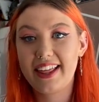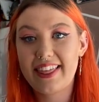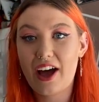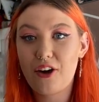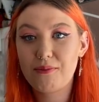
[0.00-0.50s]

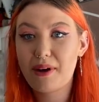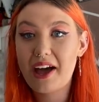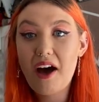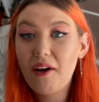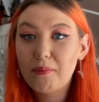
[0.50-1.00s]
that on my
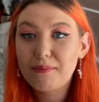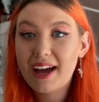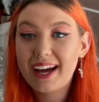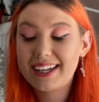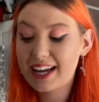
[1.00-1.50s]
arm.
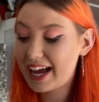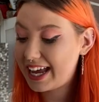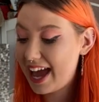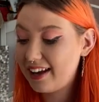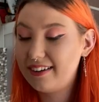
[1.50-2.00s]
And
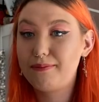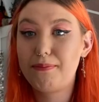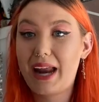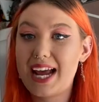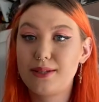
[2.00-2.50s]
again,
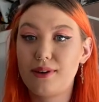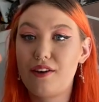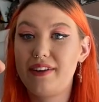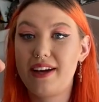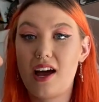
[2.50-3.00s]
placement
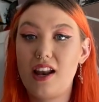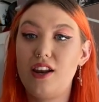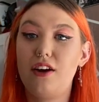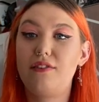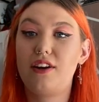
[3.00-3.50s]
of it, I
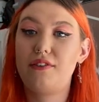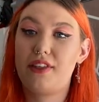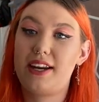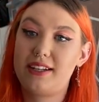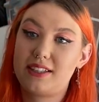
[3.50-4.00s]
love
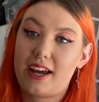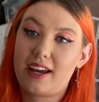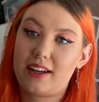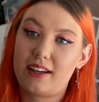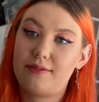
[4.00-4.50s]
that it's
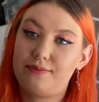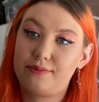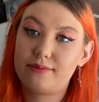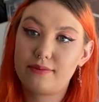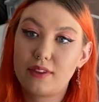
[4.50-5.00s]
like
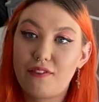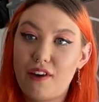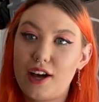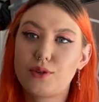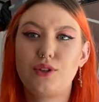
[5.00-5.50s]
the
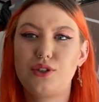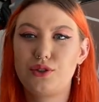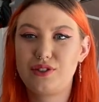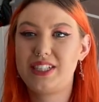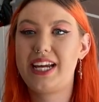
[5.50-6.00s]
first one you
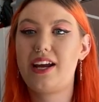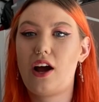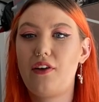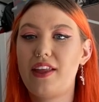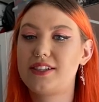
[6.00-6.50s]
sort of see
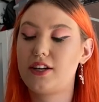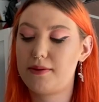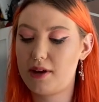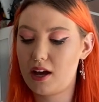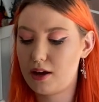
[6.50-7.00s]
on that side of
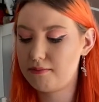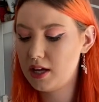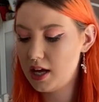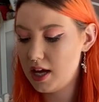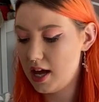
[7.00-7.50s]
my
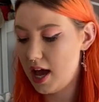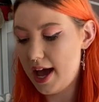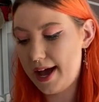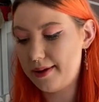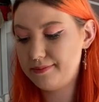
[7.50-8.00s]

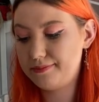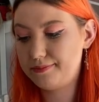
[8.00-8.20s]
arm.